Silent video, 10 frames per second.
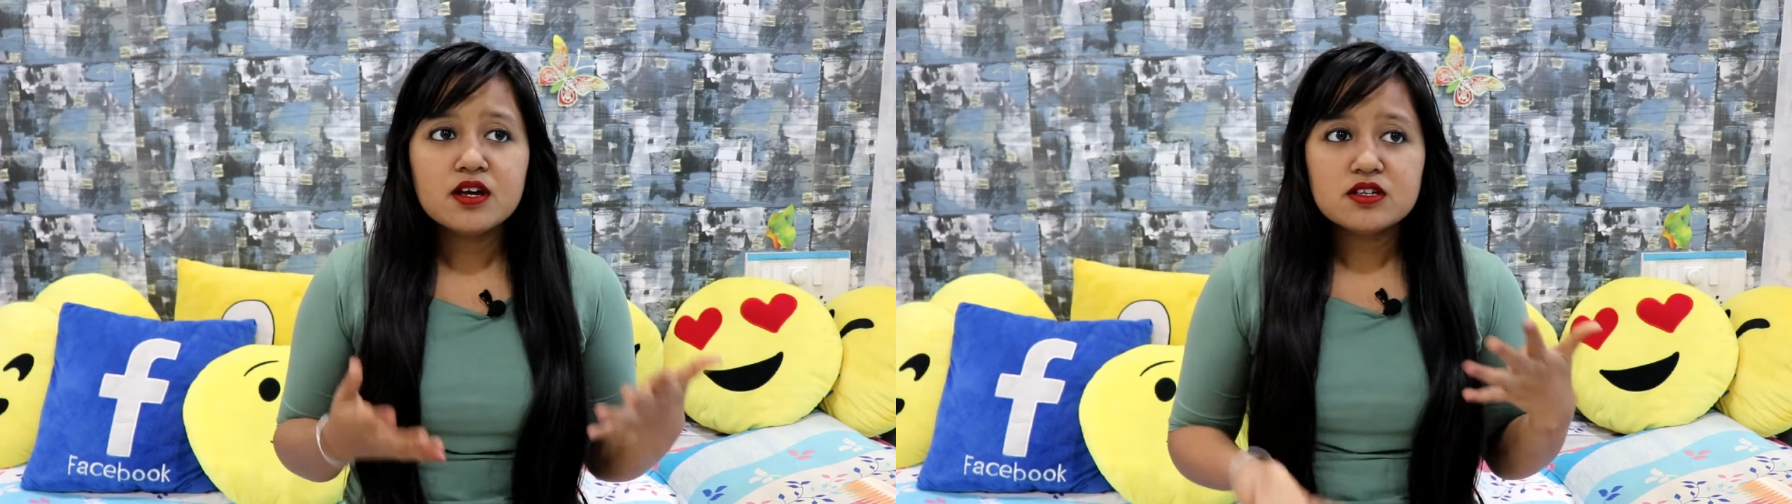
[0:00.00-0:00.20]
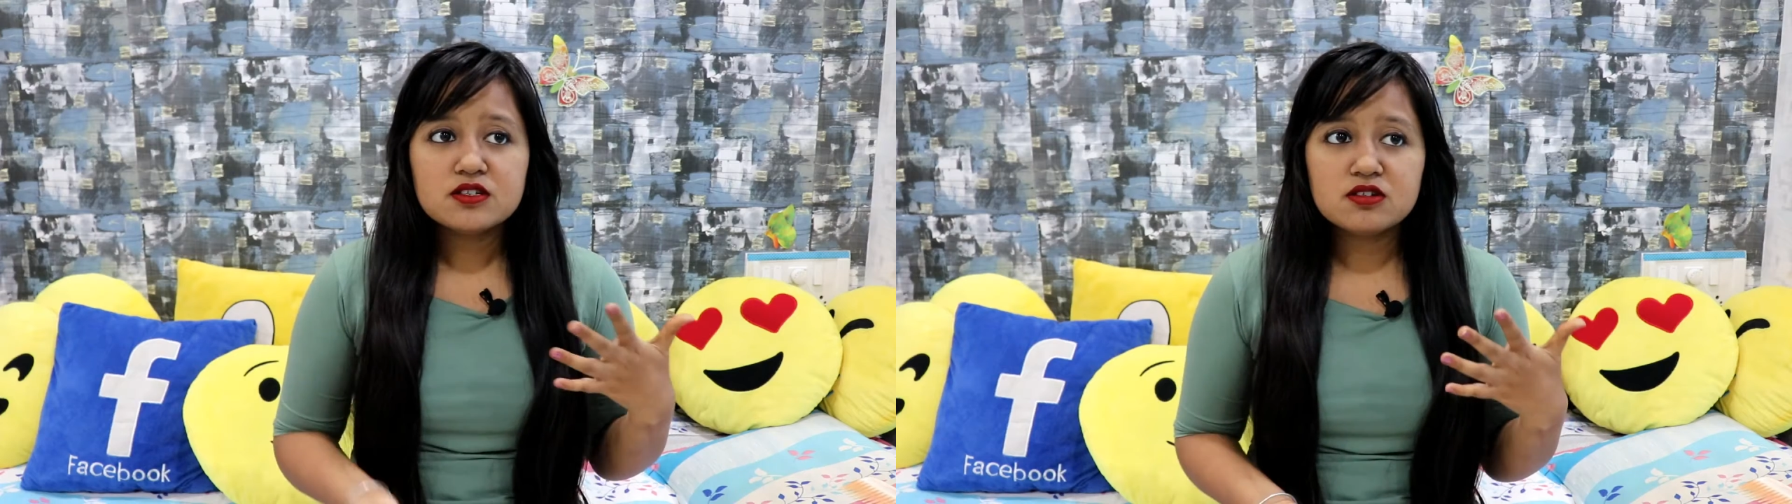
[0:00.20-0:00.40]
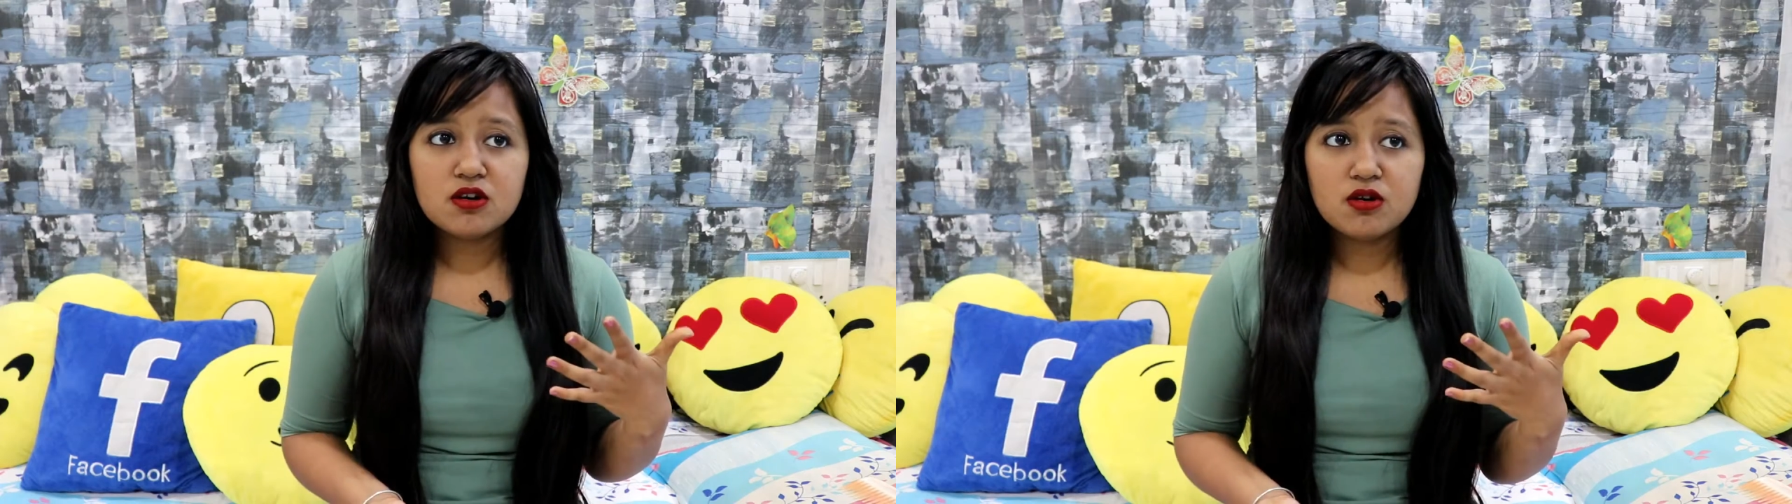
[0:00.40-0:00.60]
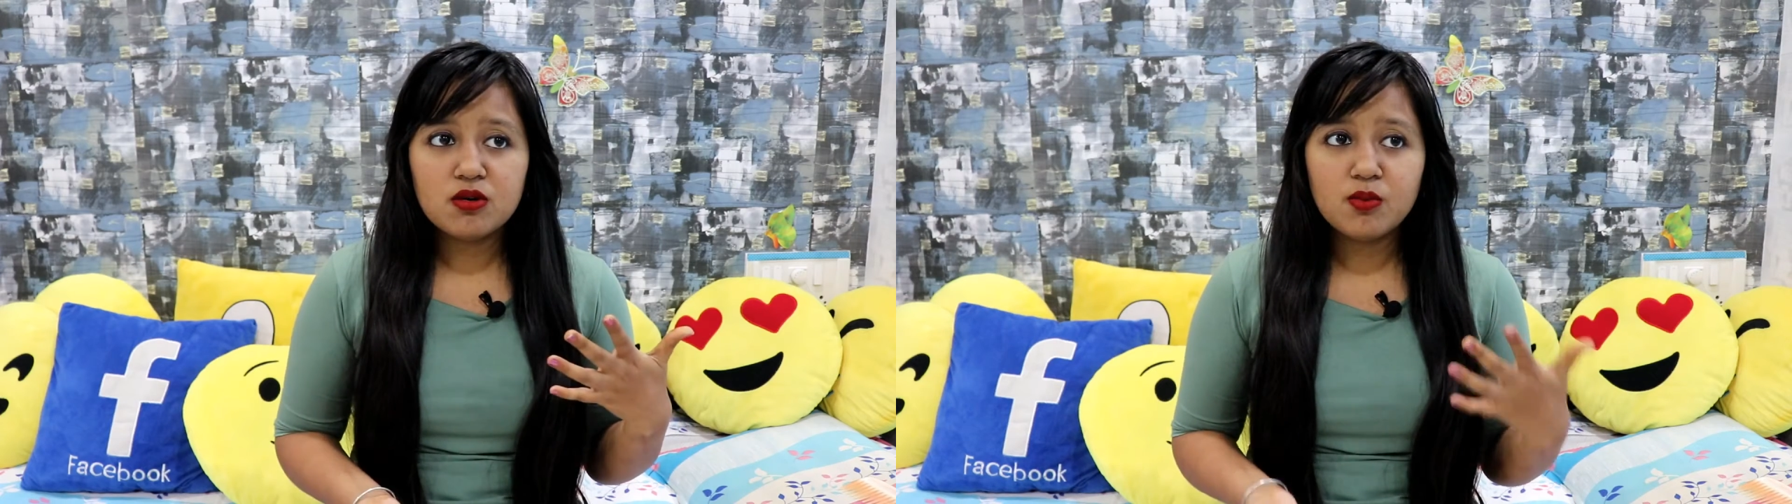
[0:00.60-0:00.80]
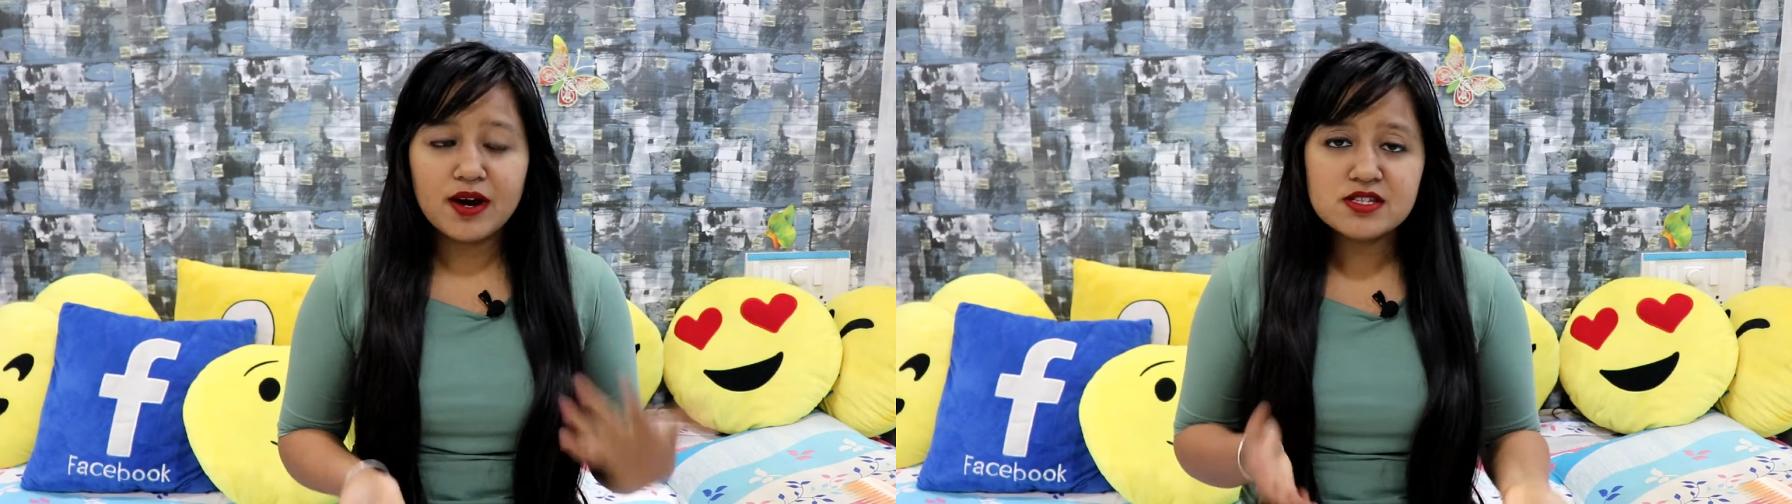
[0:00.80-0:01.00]
So
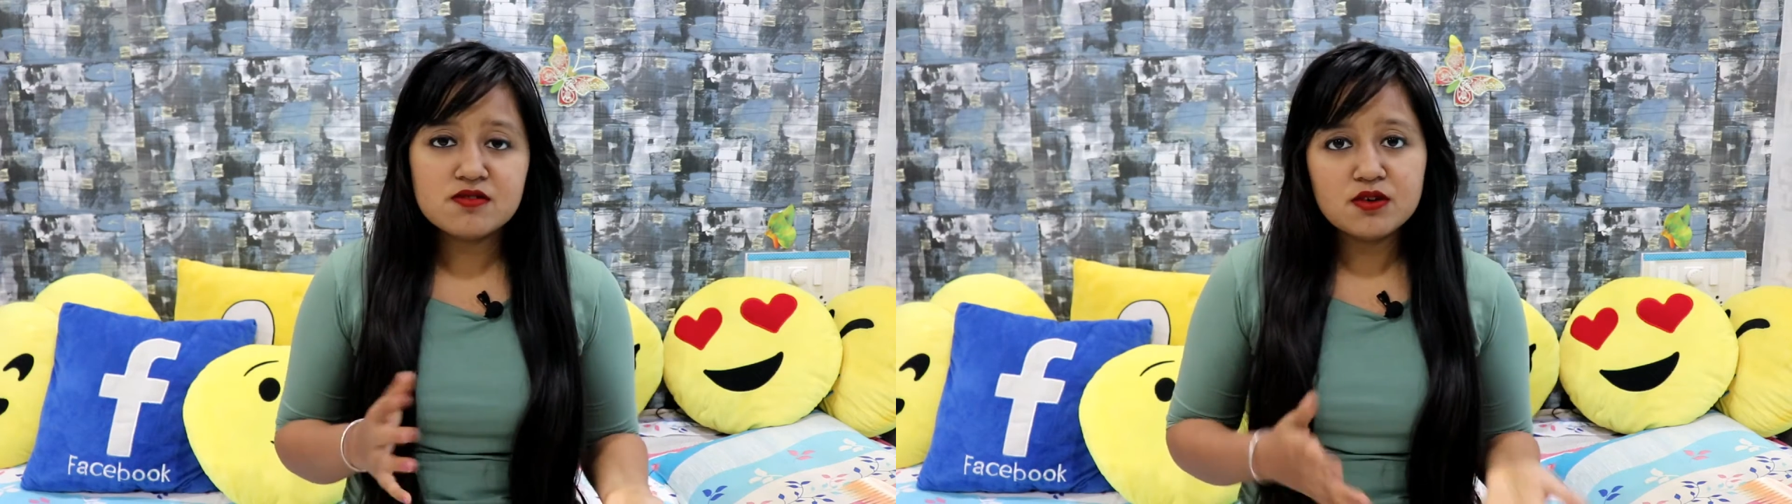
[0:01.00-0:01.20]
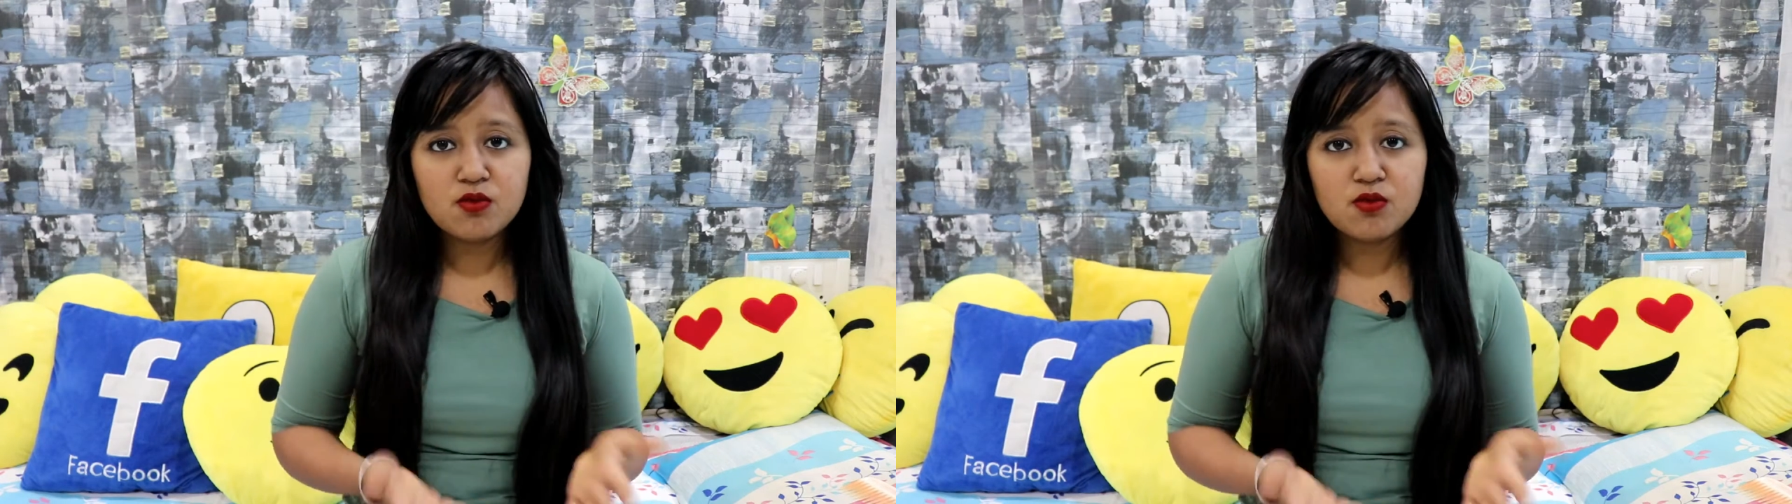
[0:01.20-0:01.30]
once we